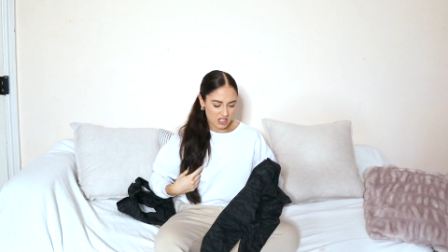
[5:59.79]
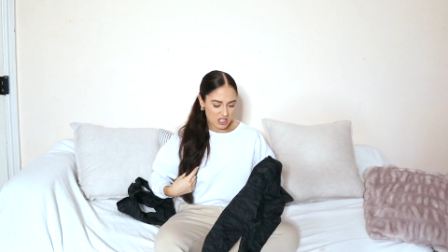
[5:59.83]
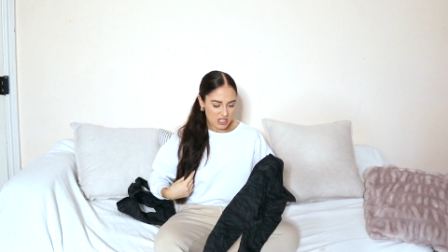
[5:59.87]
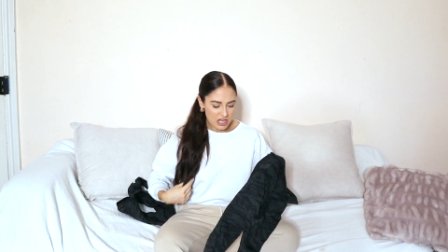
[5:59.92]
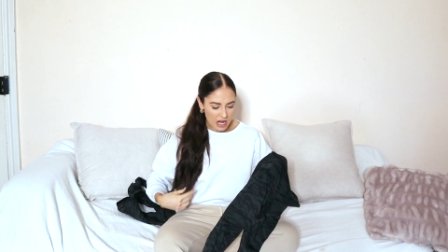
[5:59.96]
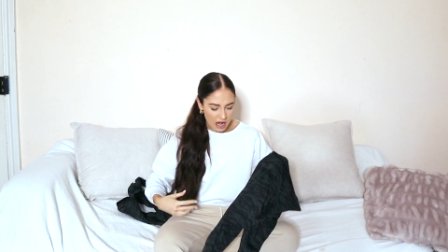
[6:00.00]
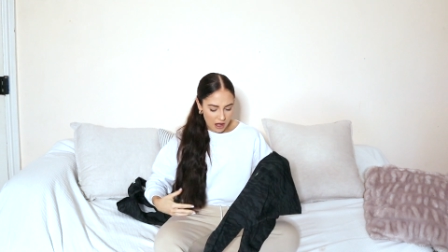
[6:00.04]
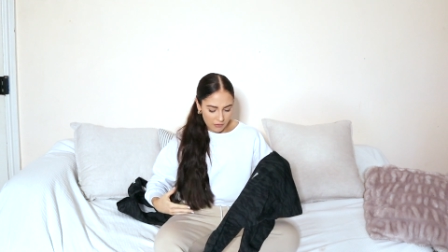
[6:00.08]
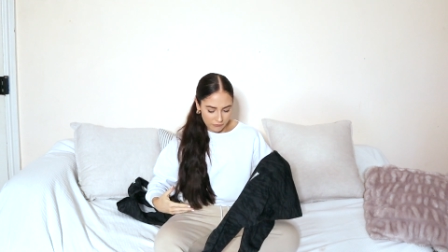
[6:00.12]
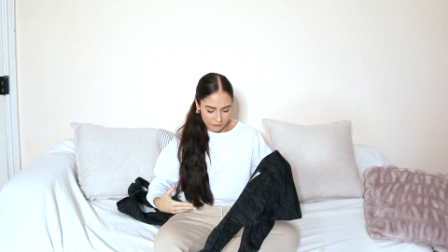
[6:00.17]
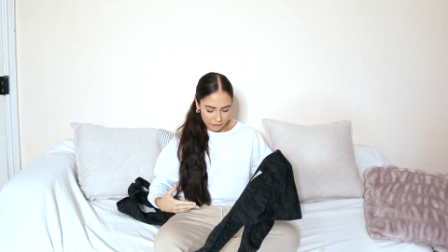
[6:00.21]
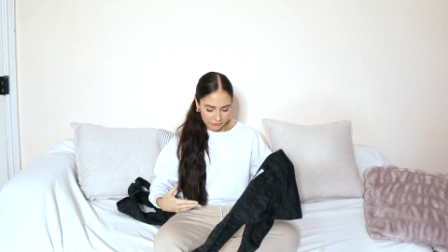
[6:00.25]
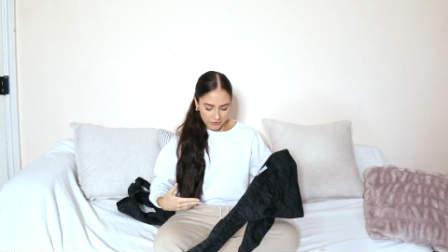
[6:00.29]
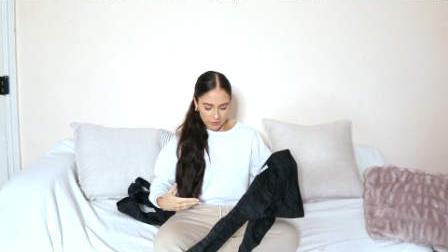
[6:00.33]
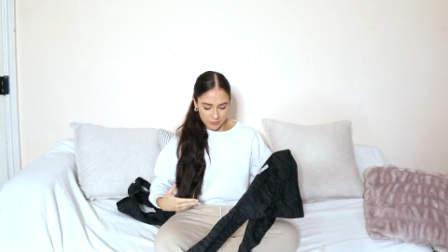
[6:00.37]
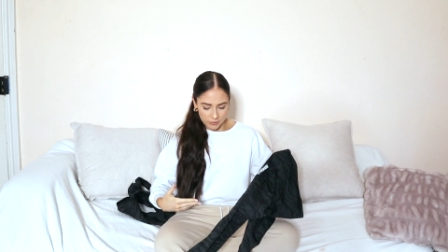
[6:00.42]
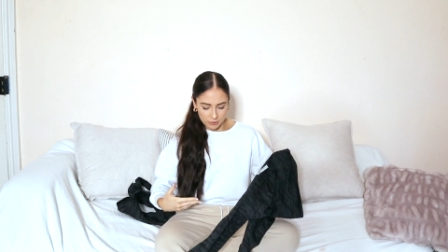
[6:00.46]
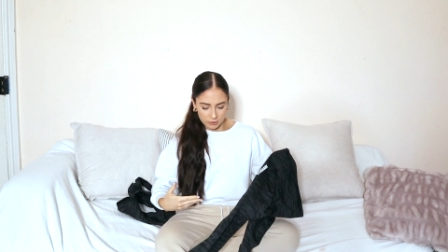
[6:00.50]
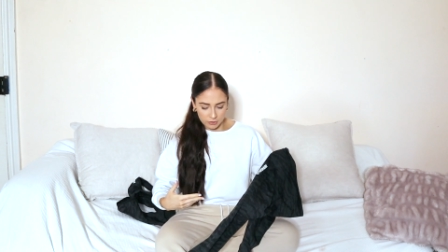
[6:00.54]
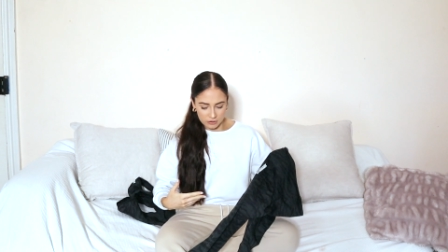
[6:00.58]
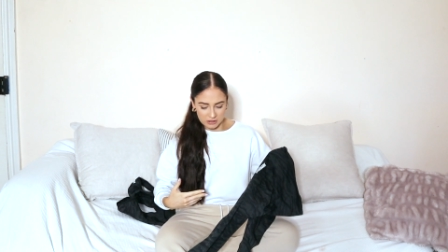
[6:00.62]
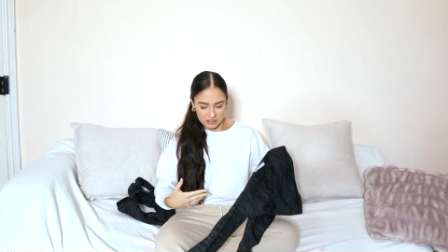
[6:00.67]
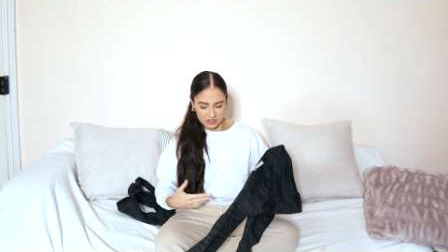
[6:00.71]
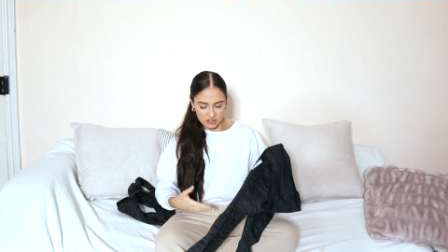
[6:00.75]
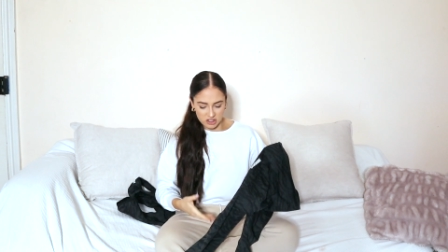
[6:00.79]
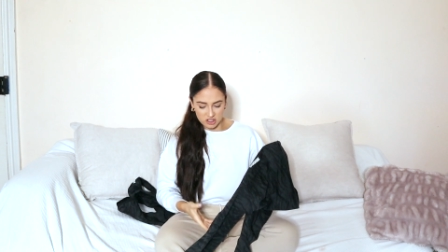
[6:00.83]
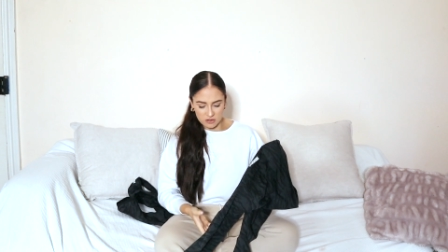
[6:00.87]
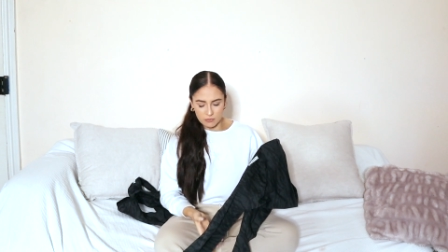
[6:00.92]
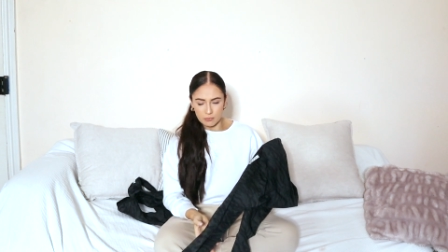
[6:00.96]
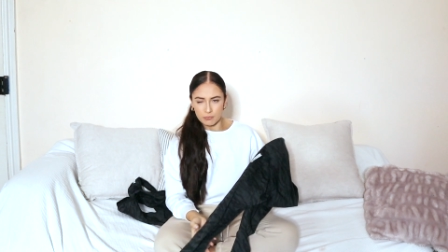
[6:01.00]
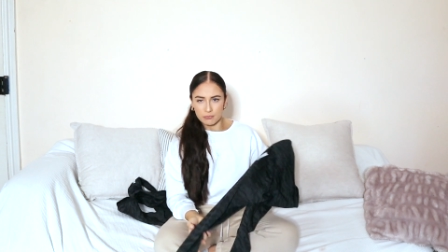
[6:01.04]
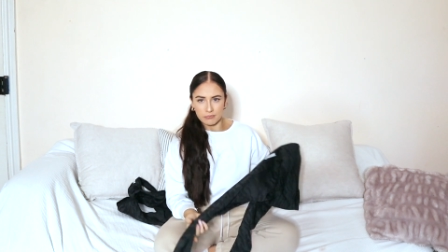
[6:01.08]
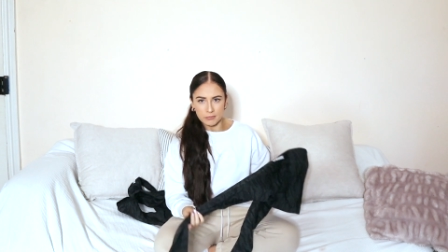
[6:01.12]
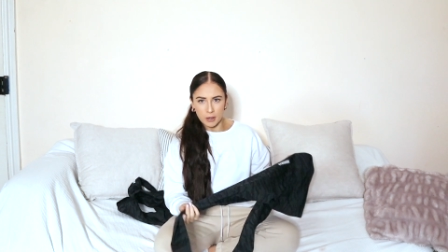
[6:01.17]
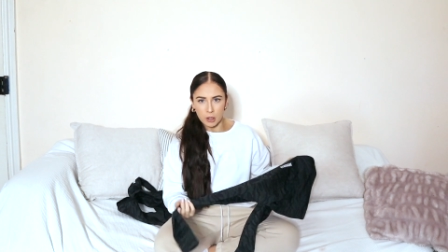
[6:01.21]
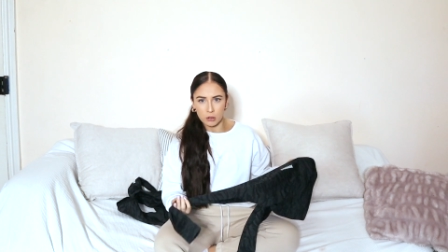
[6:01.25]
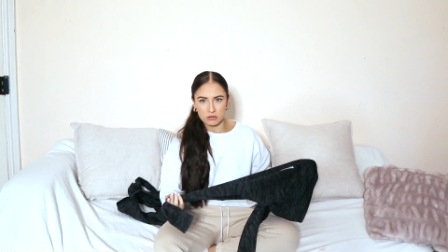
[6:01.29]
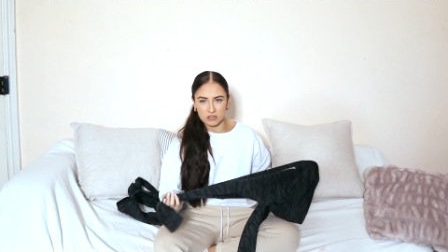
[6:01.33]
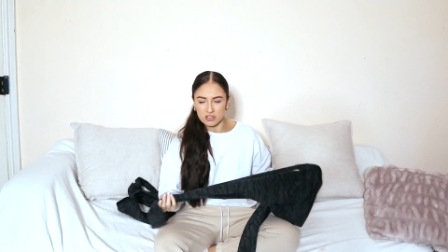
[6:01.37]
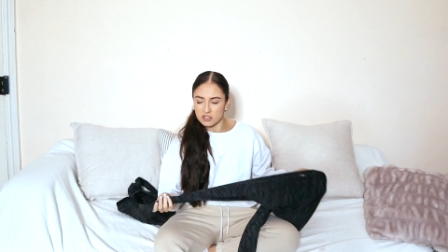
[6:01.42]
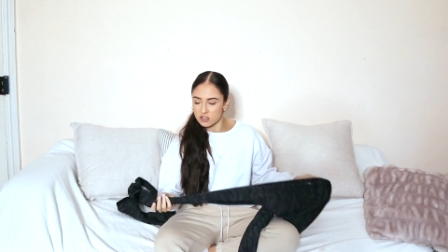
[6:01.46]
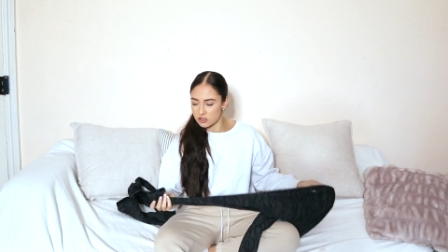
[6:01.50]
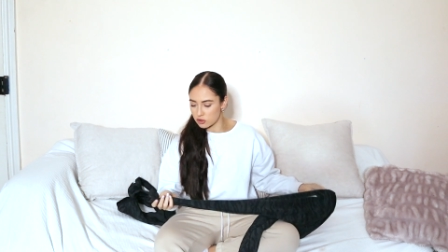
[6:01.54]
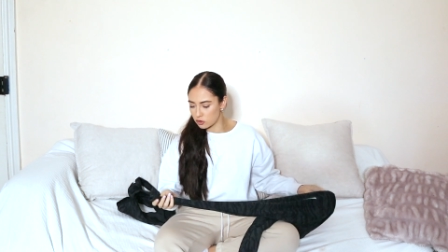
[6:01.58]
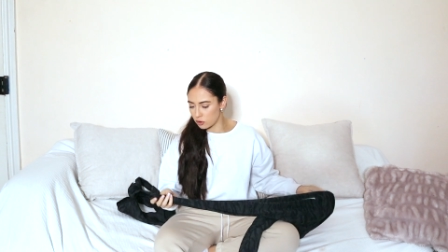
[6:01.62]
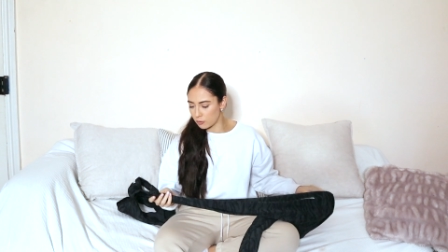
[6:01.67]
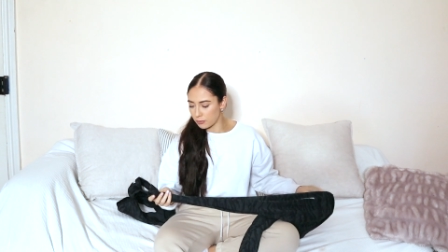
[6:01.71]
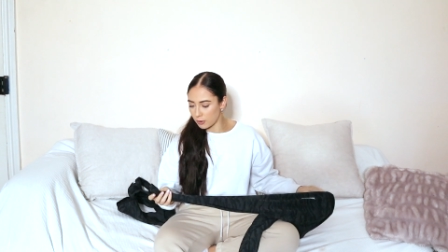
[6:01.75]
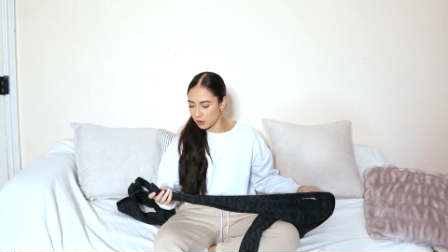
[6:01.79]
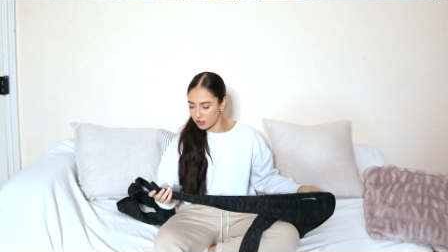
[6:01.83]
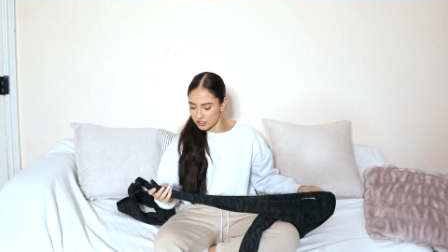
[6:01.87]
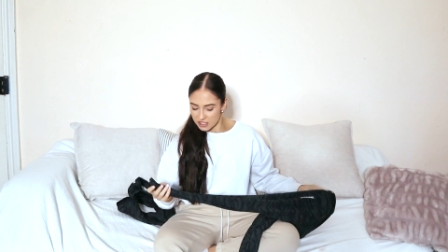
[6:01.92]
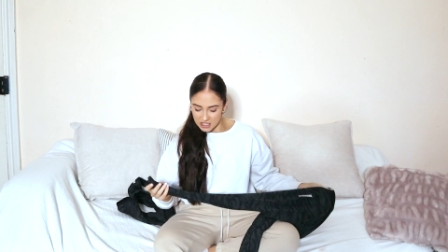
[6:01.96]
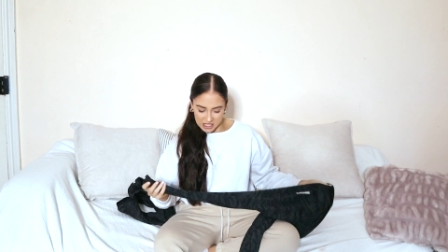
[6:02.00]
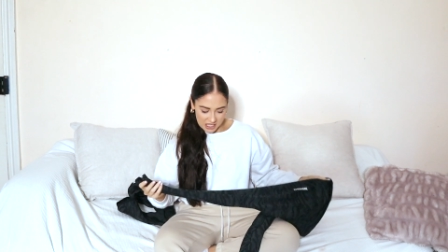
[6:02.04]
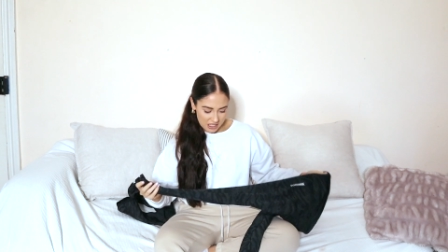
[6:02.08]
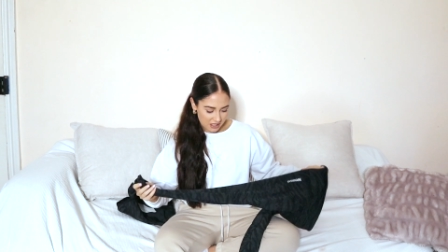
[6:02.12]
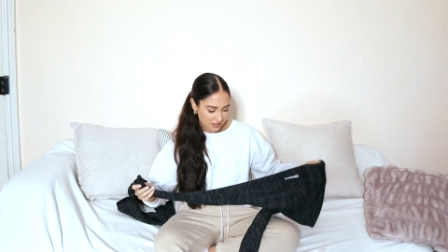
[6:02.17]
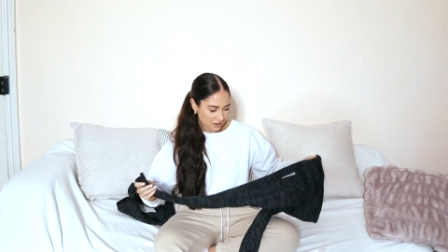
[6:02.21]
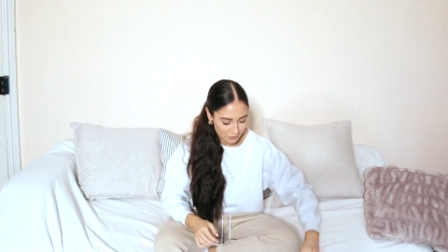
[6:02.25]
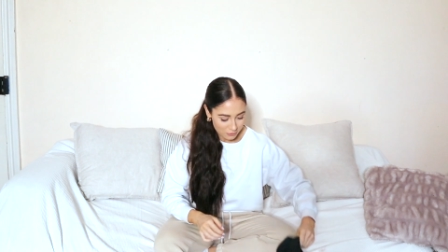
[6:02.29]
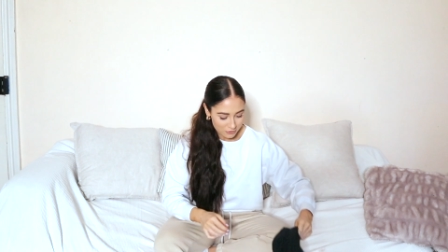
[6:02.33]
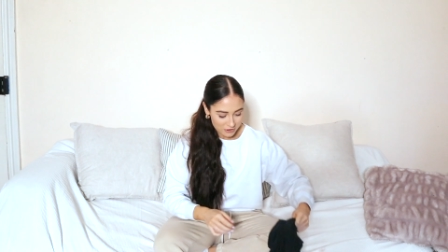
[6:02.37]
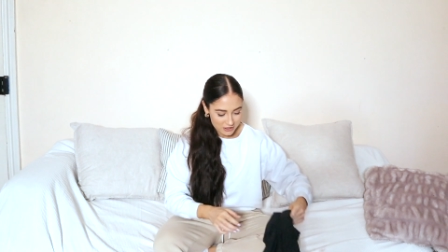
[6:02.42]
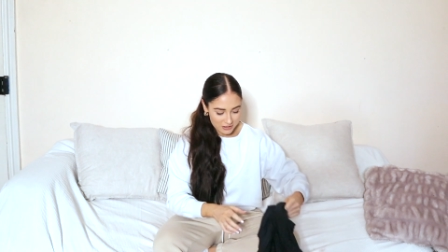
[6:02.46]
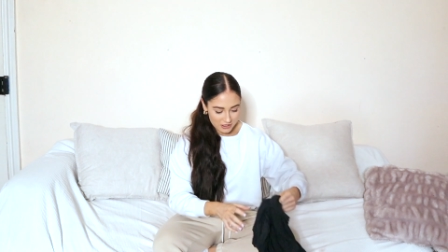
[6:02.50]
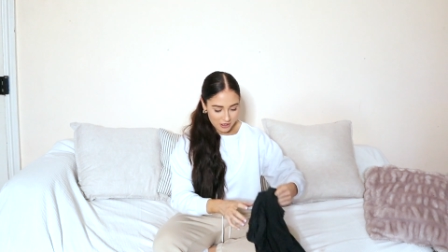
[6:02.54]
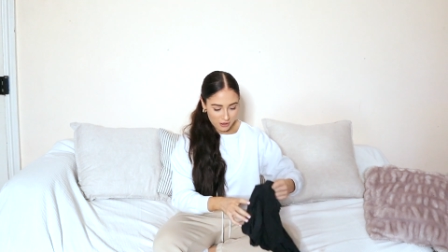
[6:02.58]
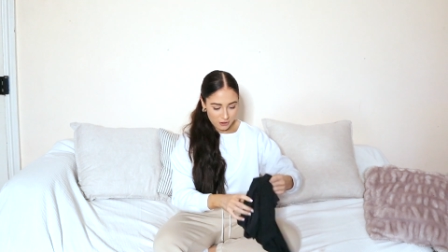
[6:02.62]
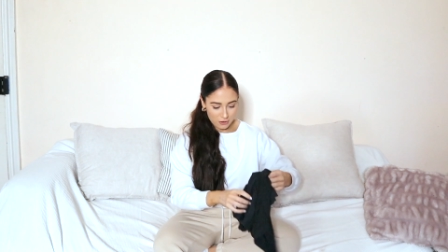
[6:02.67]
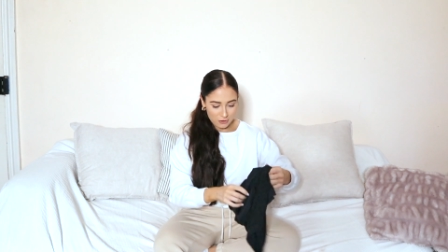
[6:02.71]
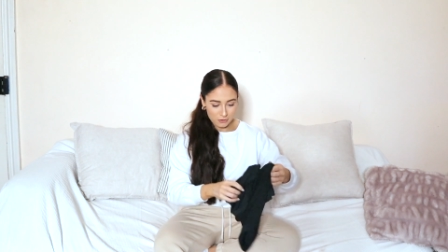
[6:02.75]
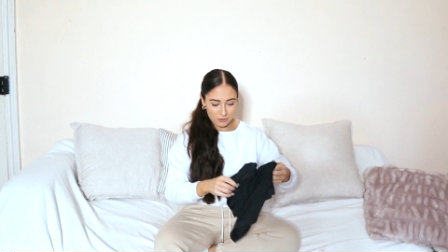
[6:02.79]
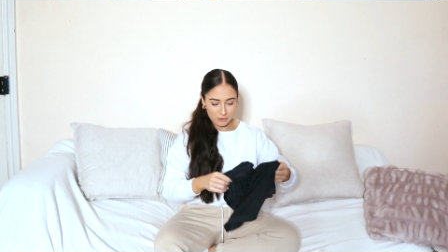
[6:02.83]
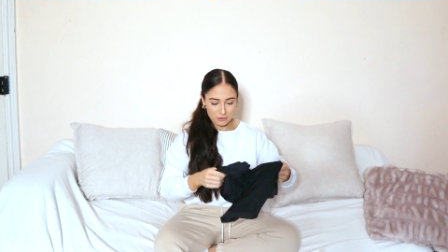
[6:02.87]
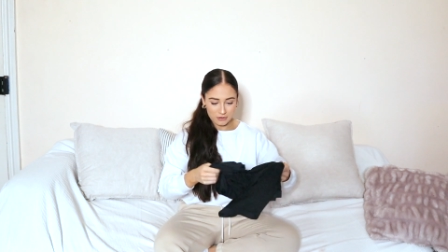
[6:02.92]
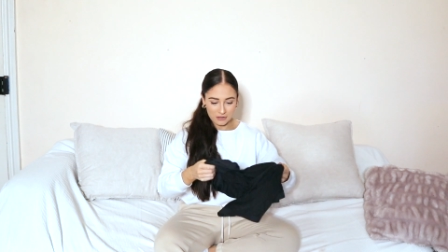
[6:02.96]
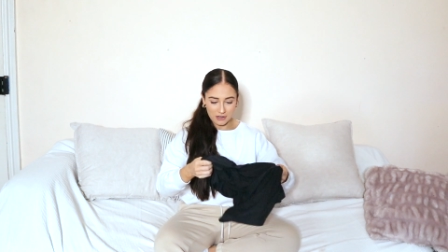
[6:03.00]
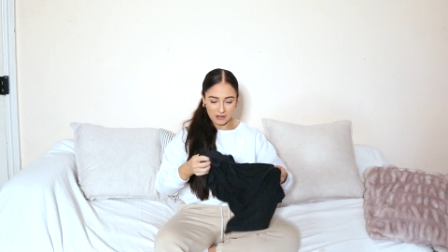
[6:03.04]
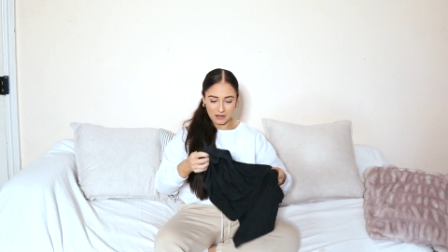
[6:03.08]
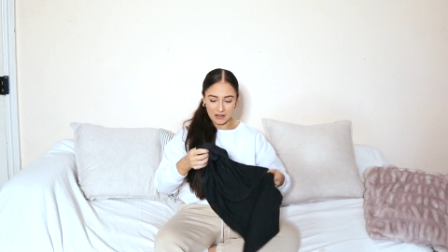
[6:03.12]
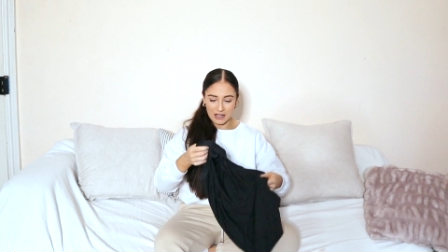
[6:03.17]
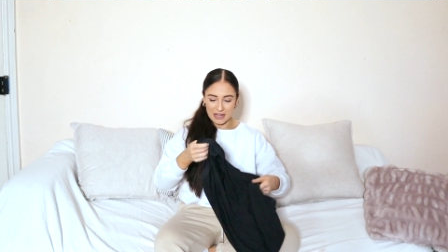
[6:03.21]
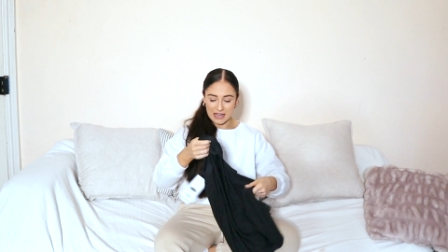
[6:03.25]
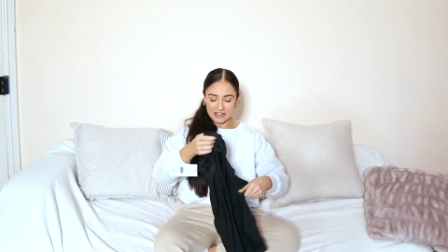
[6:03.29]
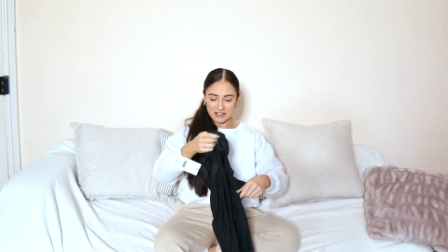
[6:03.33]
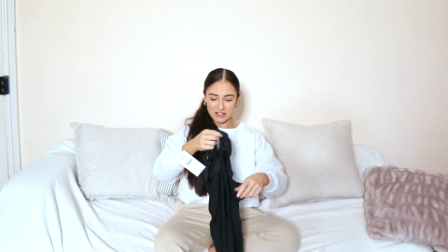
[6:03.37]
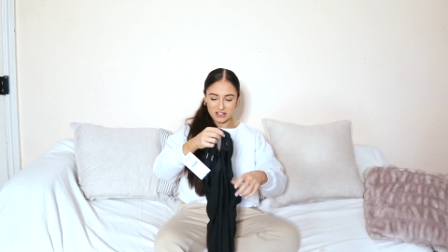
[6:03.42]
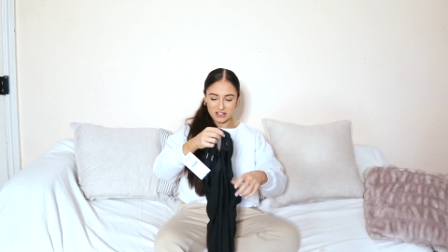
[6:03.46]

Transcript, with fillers: comfortable and just molds to your body. Also, I had